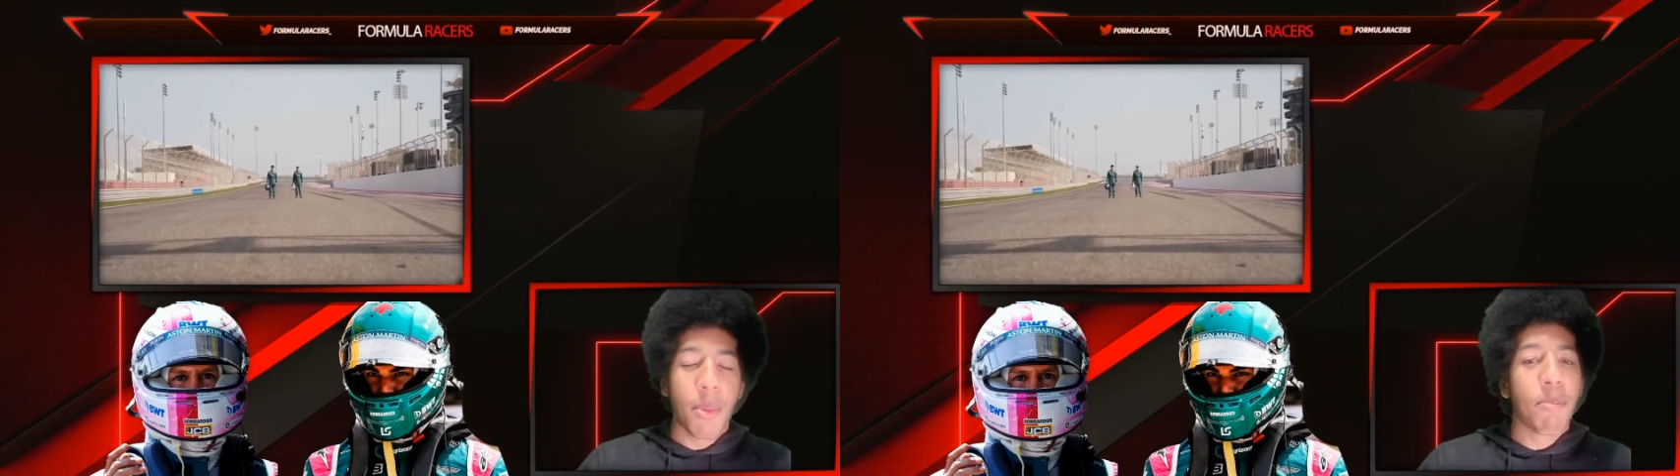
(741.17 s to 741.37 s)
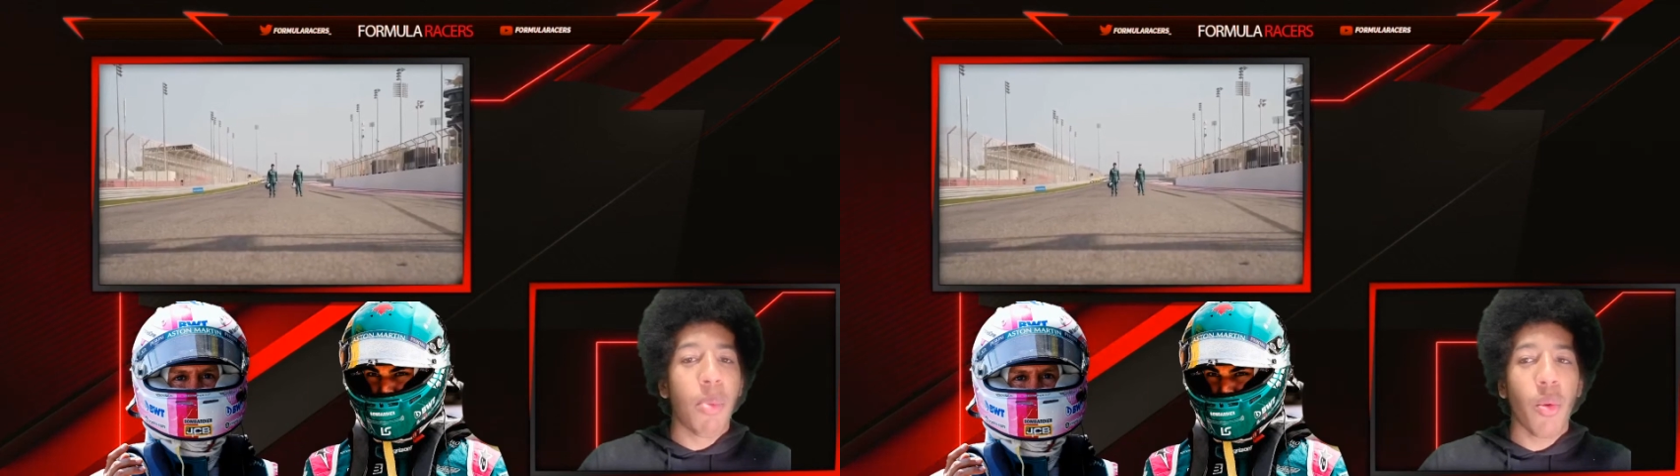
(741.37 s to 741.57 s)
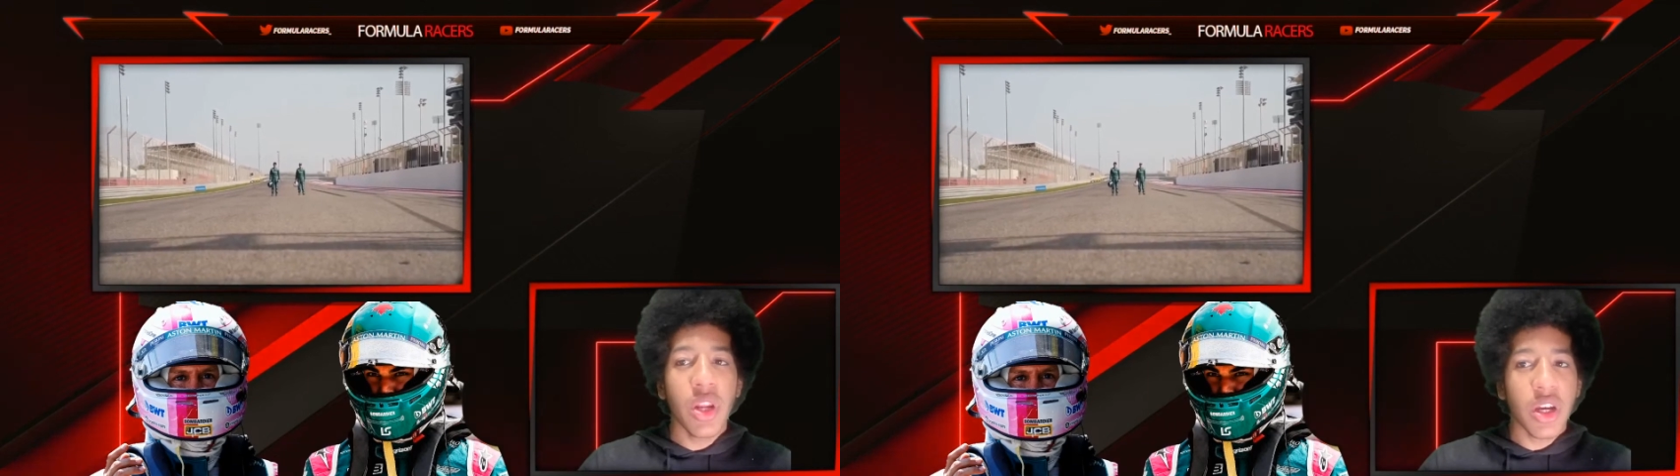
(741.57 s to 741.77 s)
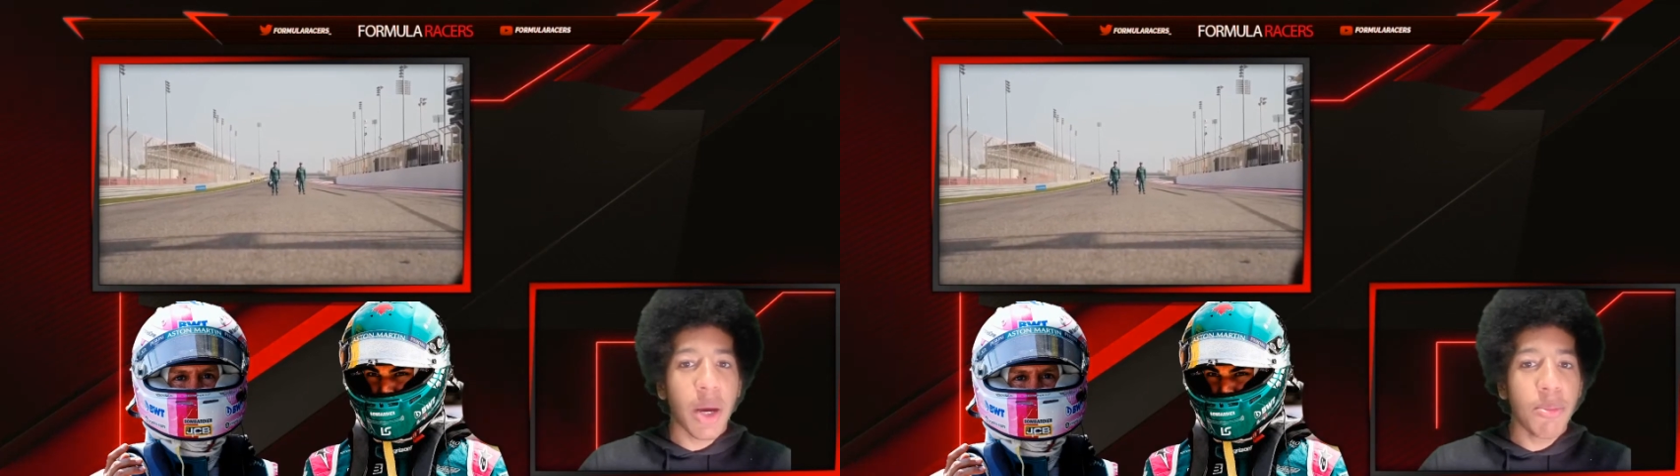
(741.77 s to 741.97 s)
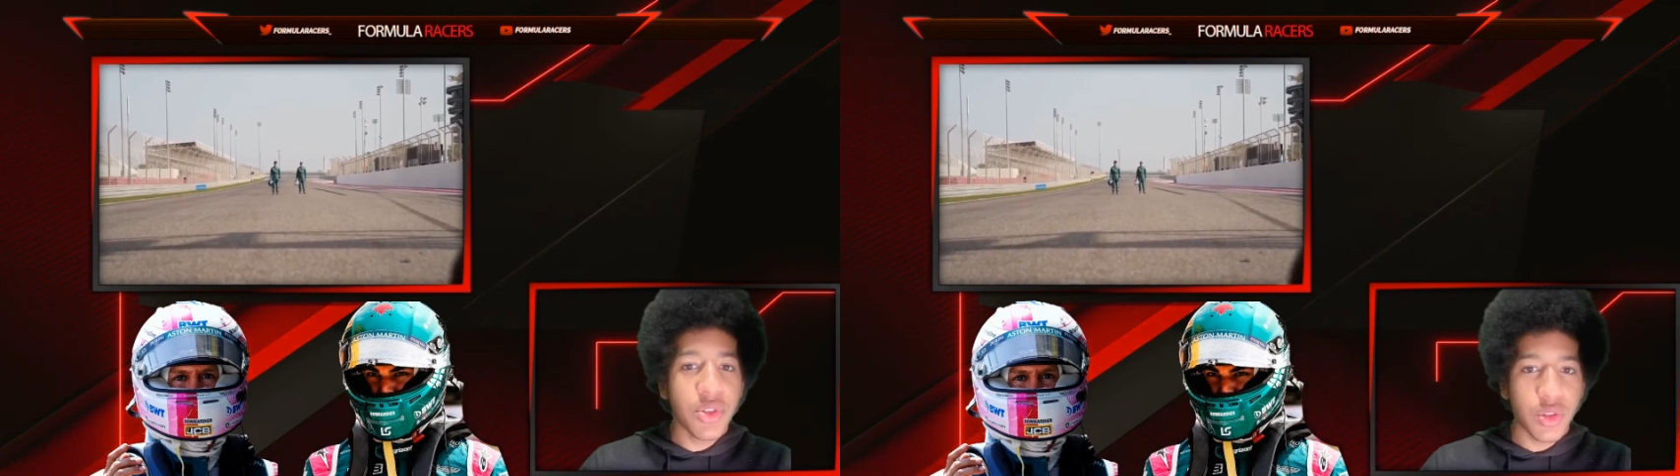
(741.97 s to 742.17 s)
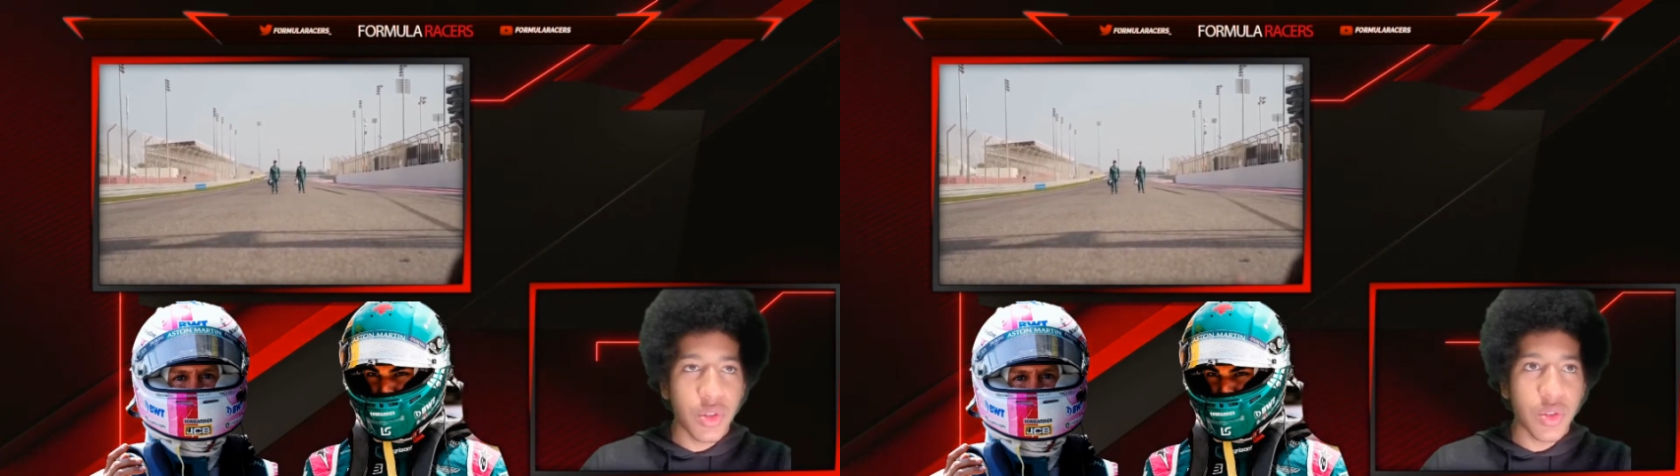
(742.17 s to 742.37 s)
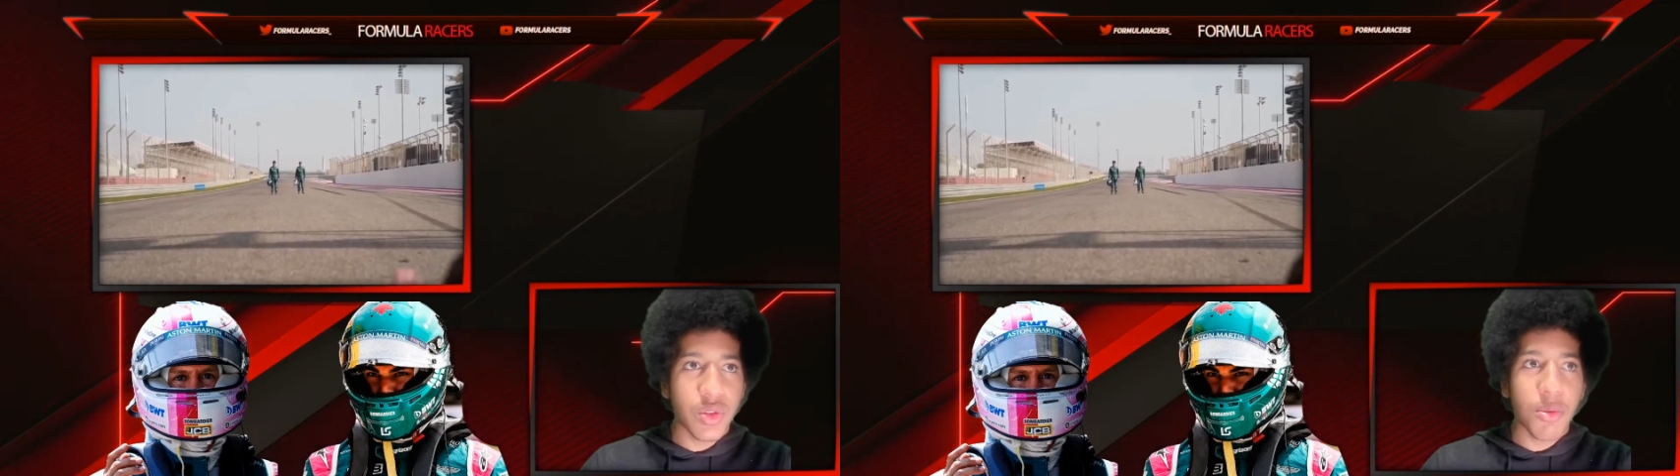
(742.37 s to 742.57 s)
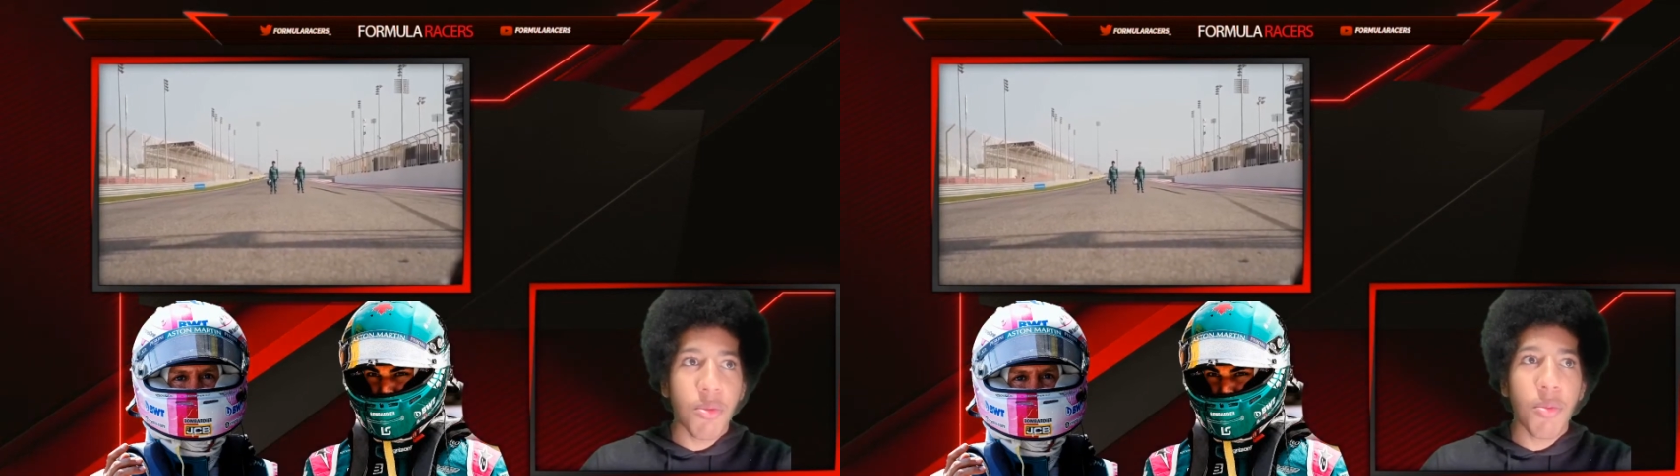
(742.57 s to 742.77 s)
But when it comes to